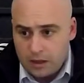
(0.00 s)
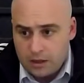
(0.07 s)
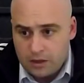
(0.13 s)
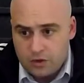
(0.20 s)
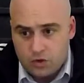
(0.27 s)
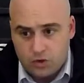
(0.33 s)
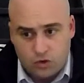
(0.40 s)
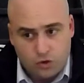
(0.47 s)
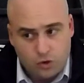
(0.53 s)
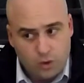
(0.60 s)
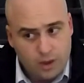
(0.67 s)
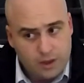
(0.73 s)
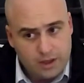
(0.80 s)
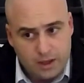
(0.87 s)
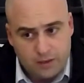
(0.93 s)
It is
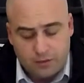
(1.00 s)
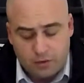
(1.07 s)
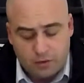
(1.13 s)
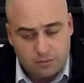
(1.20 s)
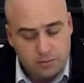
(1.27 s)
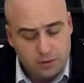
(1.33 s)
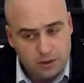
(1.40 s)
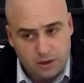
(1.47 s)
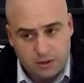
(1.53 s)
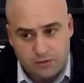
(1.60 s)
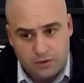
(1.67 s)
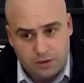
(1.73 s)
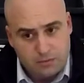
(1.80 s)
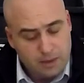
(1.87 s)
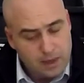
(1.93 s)
true. I never
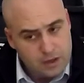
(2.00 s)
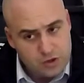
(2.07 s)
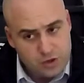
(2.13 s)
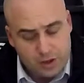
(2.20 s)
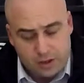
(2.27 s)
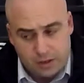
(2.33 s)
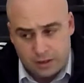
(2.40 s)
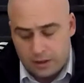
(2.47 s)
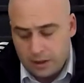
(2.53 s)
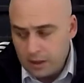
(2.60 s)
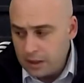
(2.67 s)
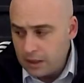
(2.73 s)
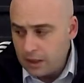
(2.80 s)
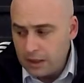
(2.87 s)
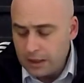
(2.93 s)
believed in magic.
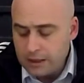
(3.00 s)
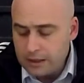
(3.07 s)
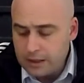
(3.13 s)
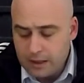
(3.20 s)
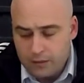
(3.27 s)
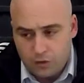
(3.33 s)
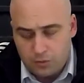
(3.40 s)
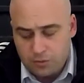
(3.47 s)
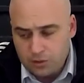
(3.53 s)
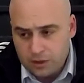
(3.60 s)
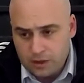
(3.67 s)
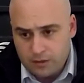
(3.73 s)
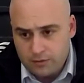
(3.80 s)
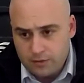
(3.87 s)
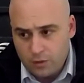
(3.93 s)
I never
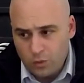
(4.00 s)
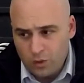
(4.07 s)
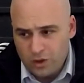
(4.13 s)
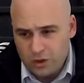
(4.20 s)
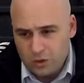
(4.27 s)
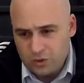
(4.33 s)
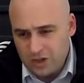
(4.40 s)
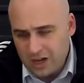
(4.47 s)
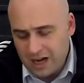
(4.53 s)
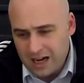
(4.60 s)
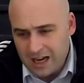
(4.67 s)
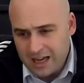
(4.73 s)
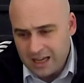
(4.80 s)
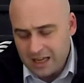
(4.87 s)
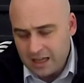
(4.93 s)
believed that when you
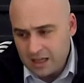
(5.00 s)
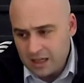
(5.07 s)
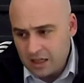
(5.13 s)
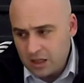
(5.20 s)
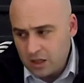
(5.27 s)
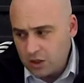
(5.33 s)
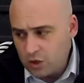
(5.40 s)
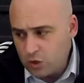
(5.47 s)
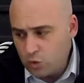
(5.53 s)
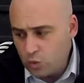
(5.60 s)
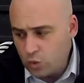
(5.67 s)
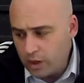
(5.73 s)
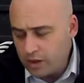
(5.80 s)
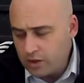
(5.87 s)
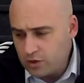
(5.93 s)
die you
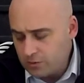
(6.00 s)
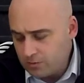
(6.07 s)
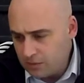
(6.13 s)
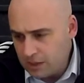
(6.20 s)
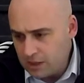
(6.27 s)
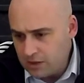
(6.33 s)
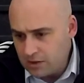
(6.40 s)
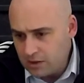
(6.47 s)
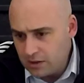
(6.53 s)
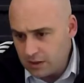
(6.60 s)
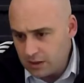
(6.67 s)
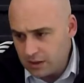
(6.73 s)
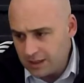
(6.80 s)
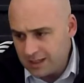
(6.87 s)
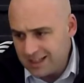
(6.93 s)
went to meet
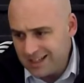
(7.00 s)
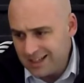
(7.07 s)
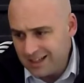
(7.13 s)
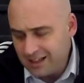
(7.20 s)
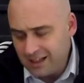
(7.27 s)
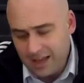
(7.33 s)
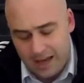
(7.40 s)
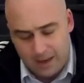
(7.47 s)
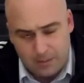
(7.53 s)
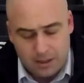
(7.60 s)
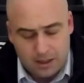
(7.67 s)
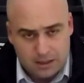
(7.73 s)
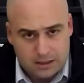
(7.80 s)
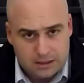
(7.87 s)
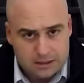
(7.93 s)
uh, King
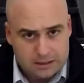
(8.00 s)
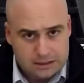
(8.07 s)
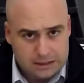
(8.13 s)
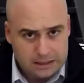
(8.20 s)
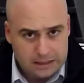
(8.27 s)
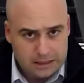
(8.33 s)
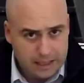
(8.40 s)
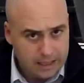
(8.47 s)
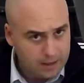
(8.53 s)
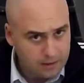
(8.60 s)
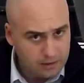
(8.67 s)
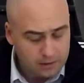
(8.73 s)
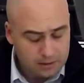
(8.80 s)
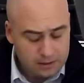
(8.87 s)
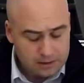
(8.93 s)
Yama in
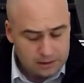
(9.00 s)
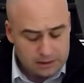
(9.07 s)
hell.